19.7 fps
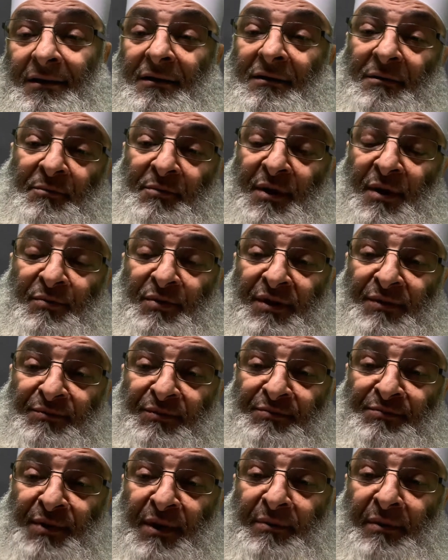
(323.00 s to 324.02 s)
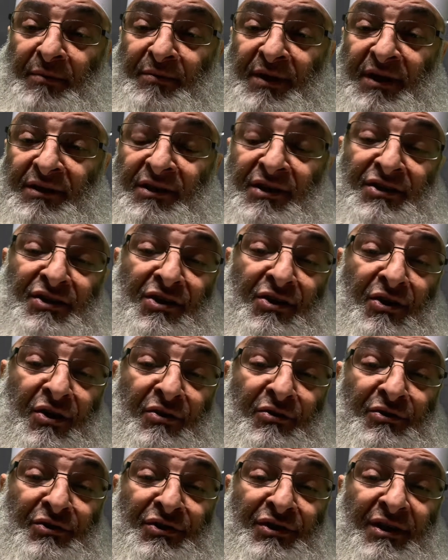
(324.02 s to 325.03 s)
probably
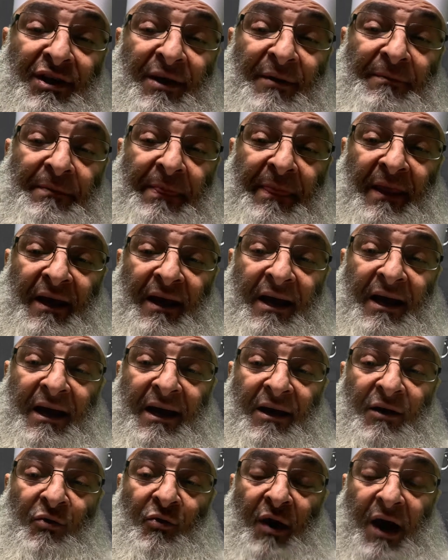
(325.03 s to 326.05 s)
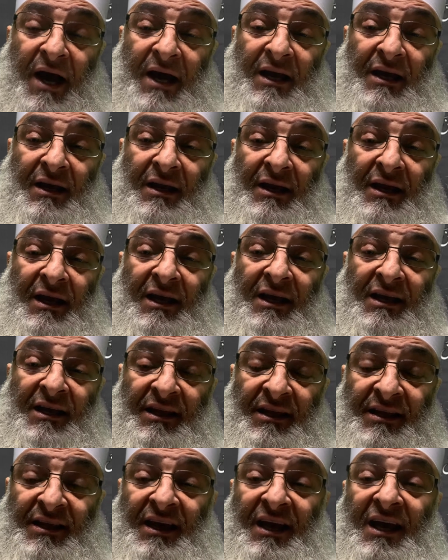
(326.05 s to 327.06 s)
disclosed while
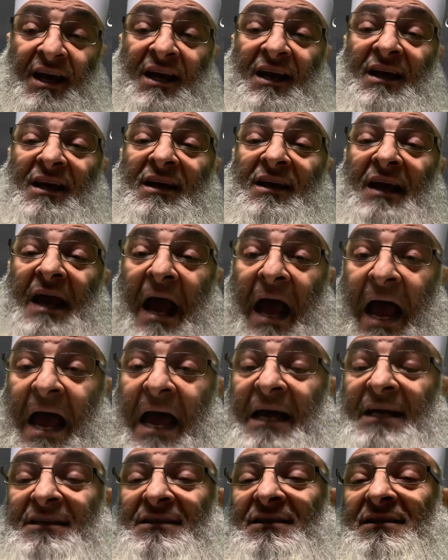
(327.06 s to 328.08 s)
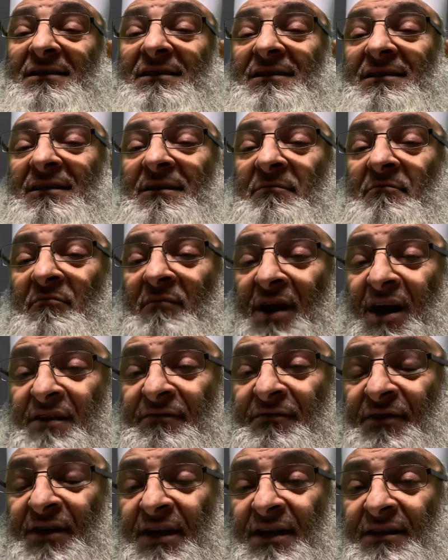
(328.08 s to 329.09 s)
they asked my
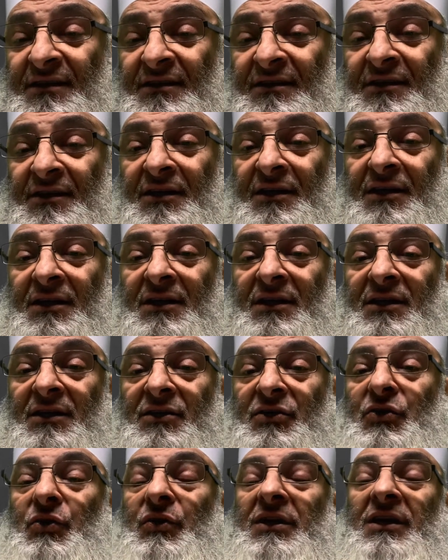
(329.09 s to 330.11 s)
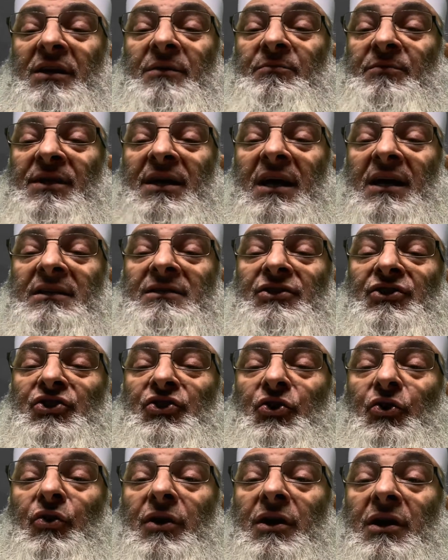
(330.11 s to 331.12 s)
friend to keep that
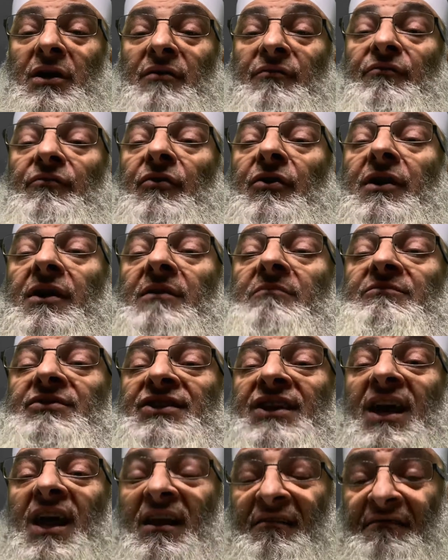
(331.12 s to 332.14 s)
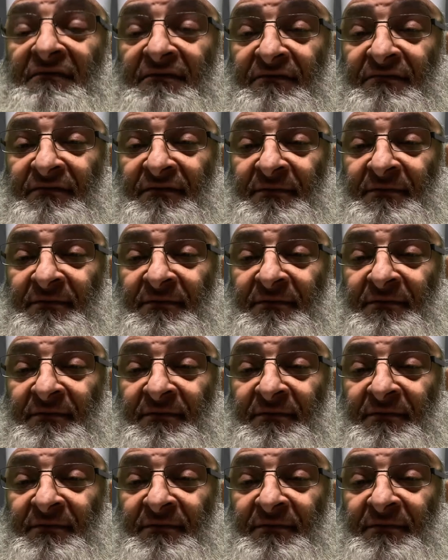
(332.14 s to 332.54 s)
story for himself.